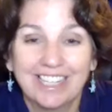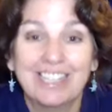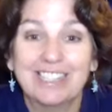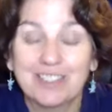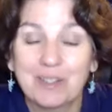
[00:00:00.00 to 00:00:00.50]

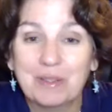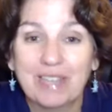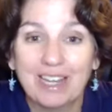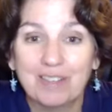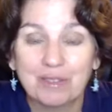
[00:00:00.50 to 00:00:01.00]
It's
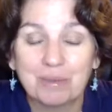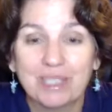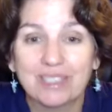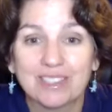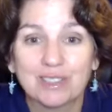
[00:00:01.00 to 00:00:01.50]
okay for me
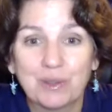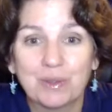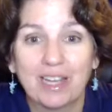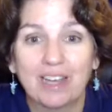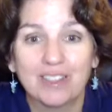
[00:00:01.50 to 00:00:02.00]
to slow
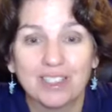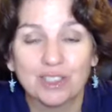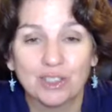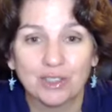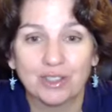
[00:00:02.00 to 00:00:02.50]
down and
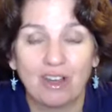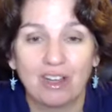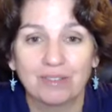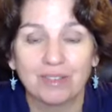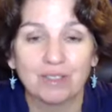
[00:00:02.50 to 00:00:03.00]
turn
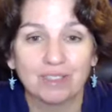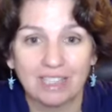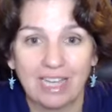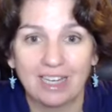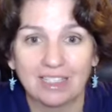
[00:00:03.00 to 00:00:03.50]
off and
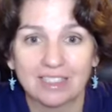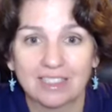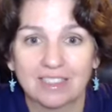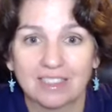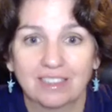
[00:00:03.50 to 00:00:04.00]
relax.